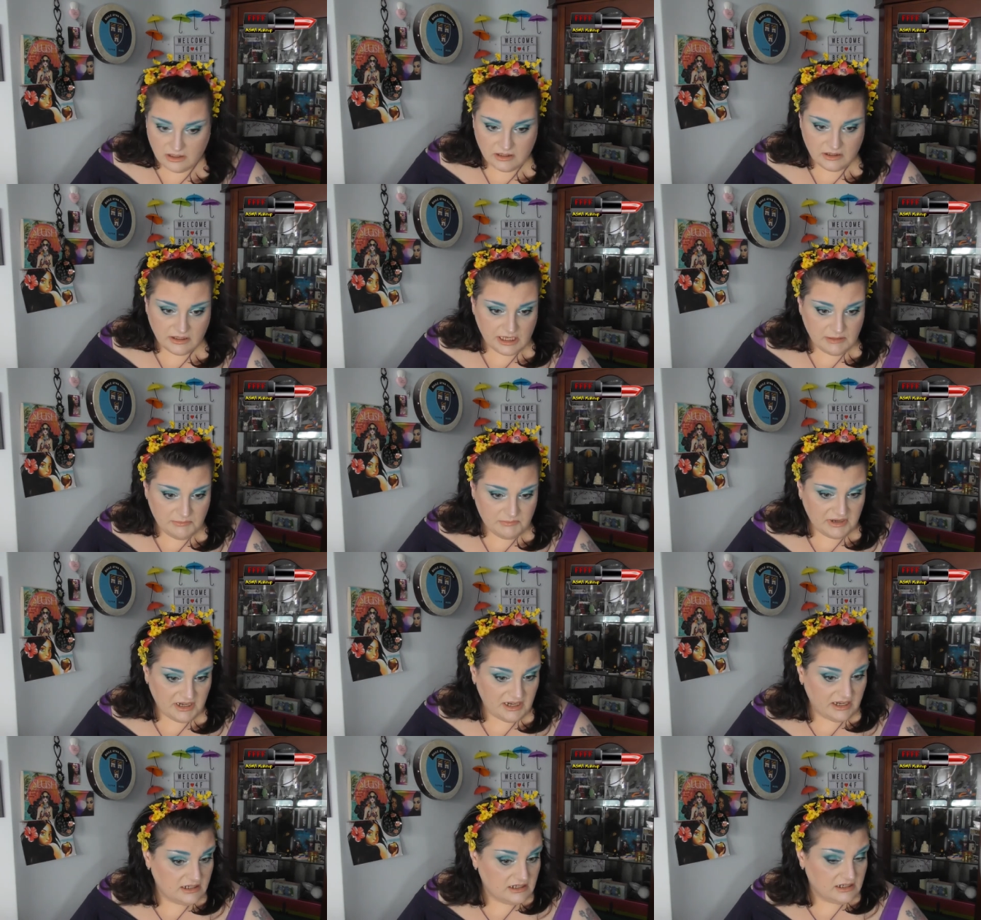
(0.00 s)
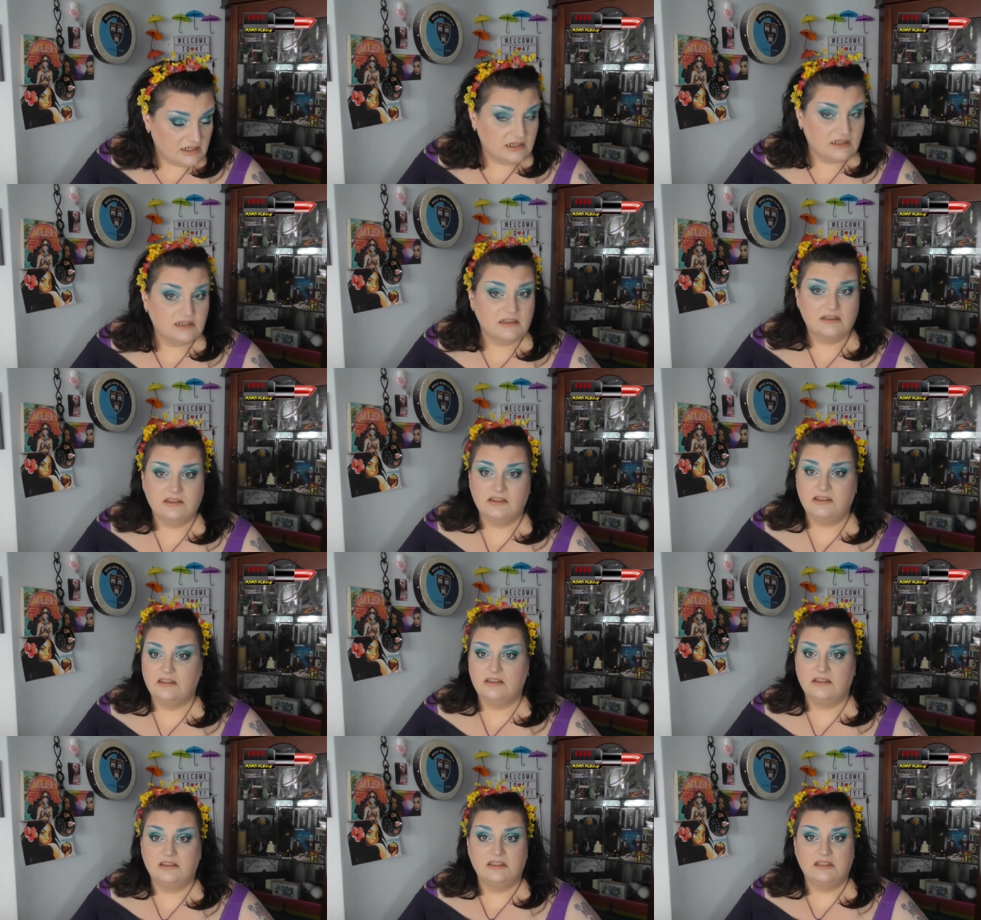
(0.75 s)
they blended
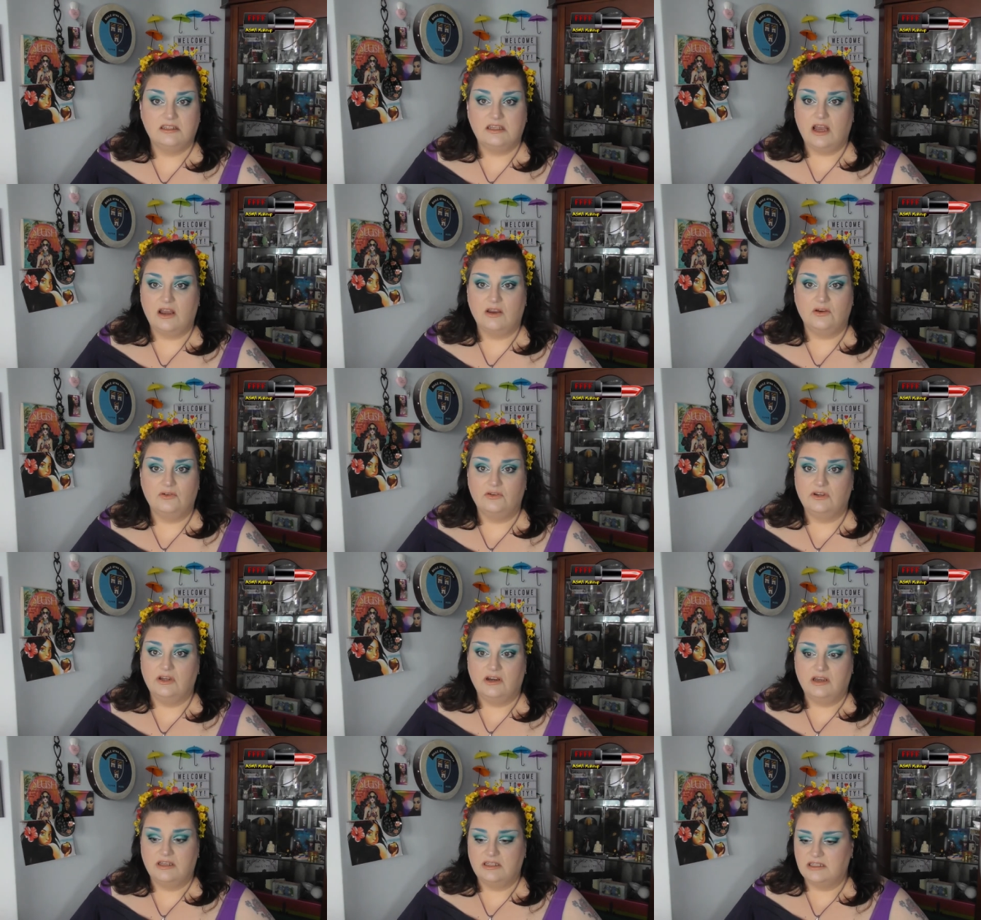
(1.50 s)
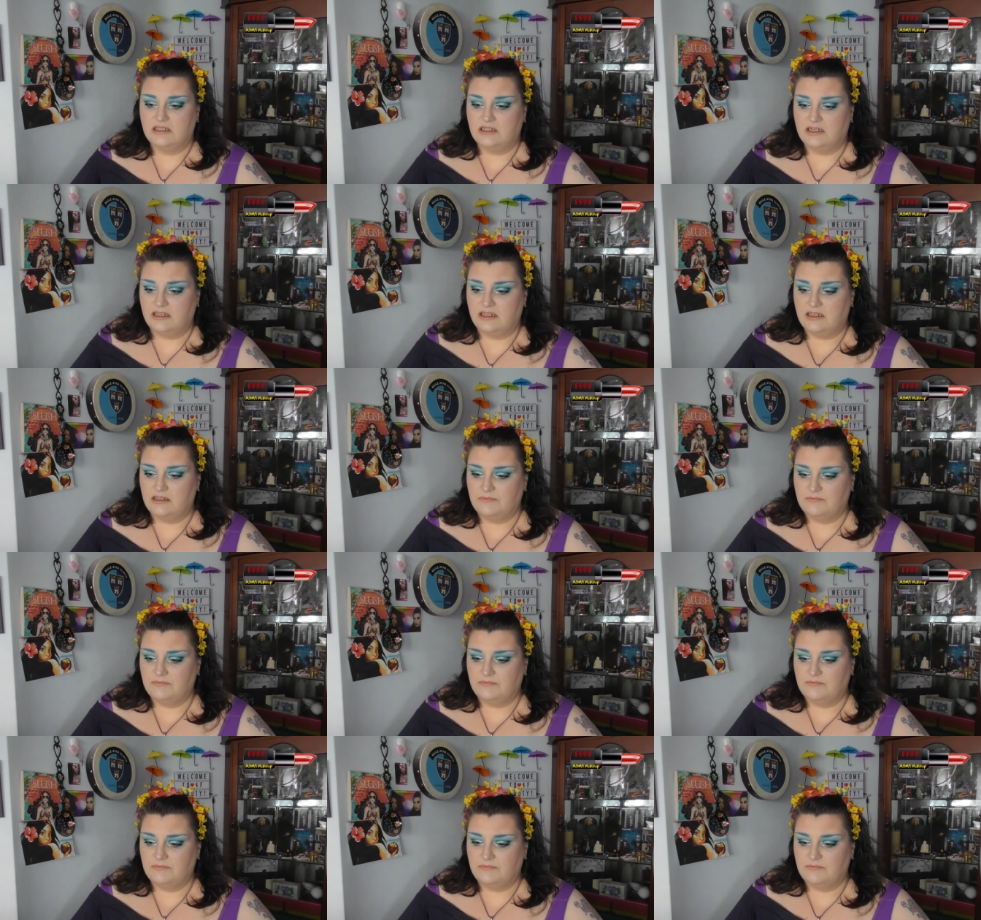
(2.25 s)
so nicely.